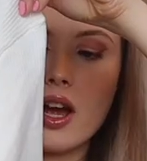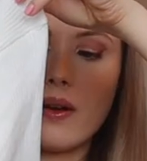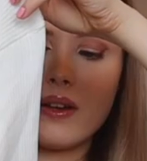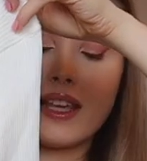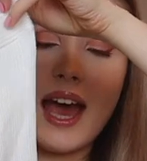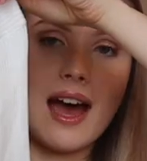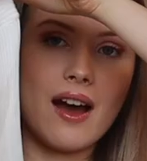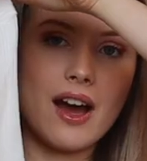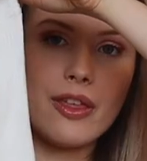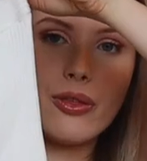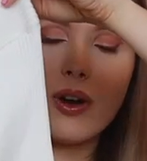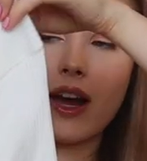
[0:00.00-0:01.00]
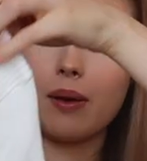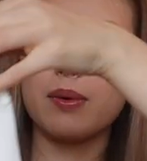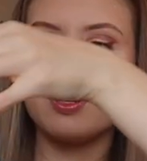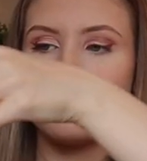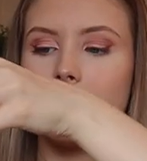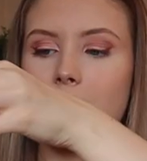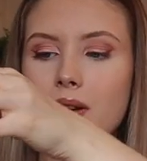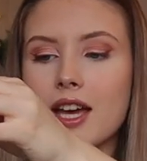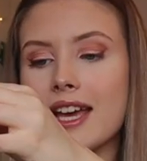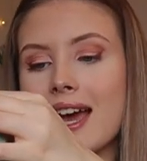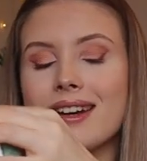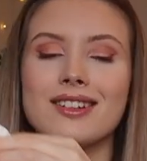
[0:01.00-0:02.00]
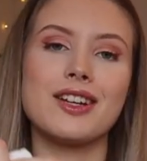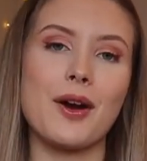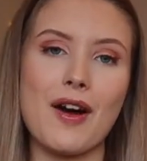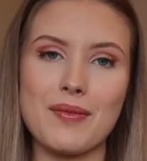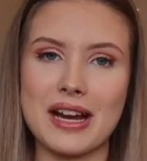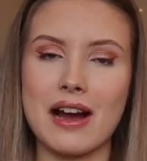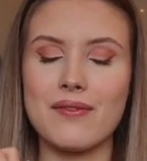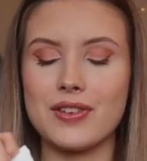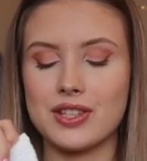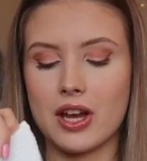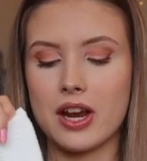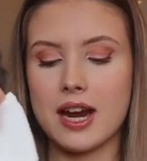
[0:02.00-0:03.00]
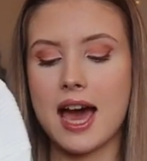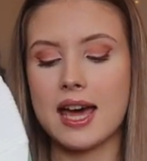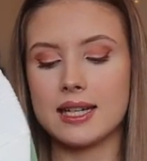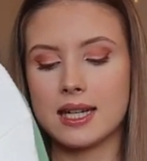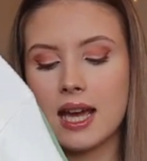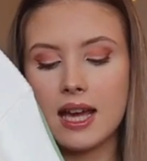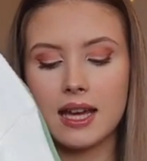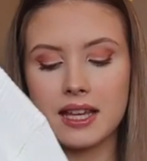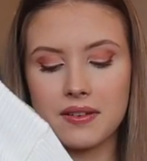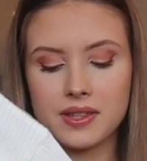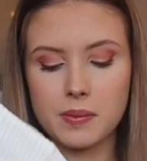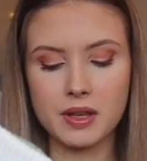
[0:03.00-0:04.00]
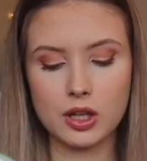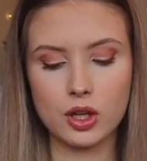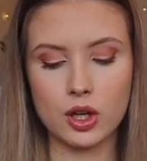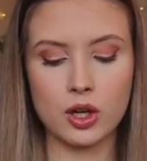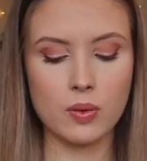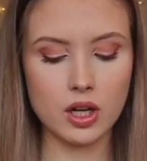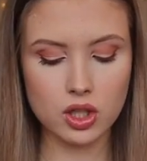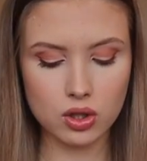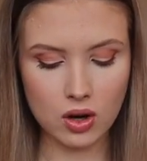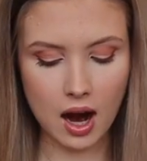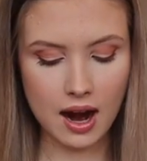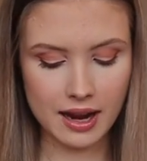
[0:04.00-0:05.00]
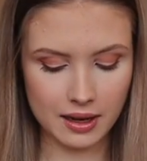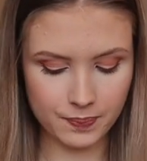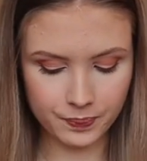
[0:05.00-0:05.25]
yeah, I thought I would, again, go out of my comfort zone and give something new a try.